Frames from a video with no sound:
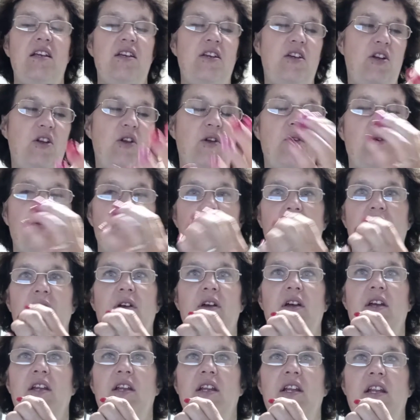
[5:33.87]
you know,
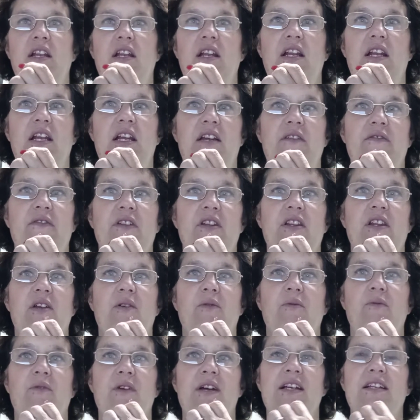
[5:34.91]
even the
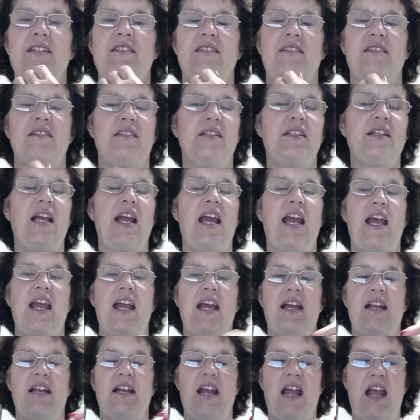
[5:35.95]
wrist
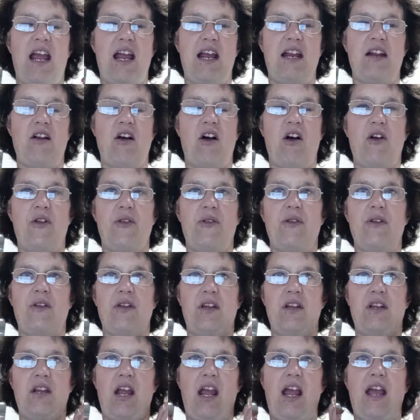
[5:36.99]
and
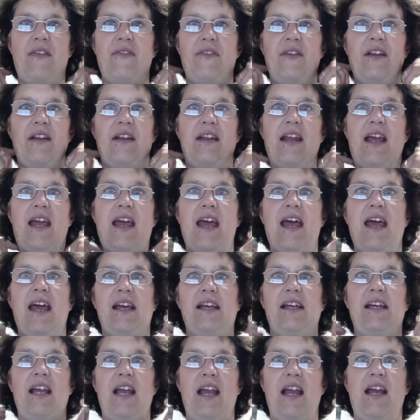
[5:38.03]
the neck
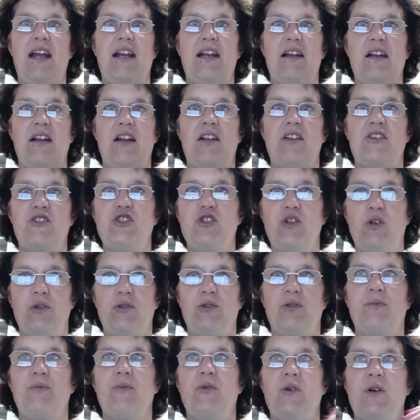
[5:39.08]
and
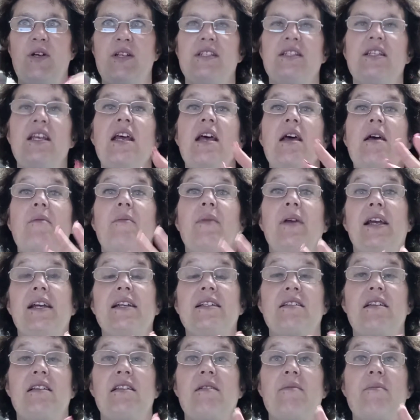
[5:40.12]
shoulder points,
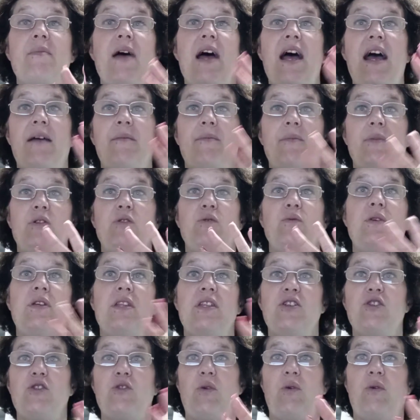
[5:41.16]
because on the back between
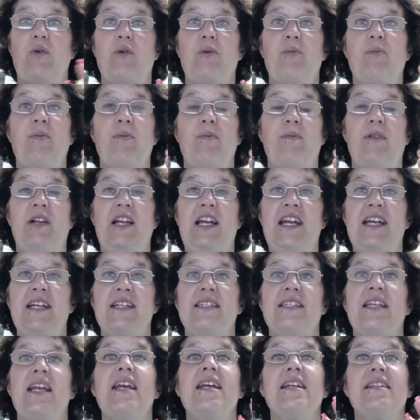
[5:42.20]
the shoulder
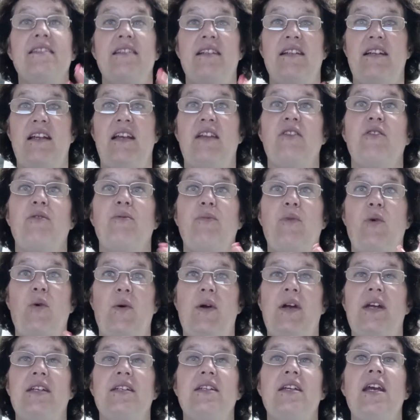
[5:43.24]
blades is another
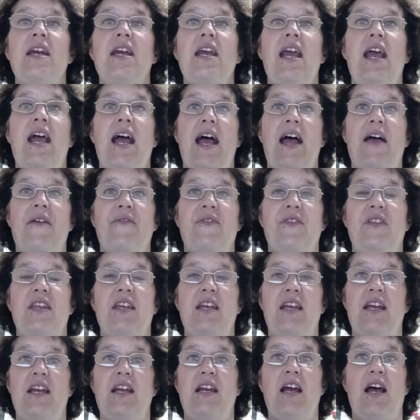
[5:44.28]
point. At
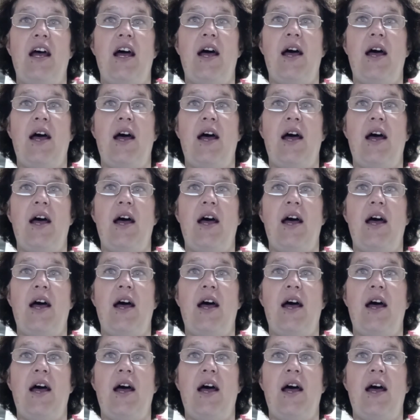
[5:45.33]
the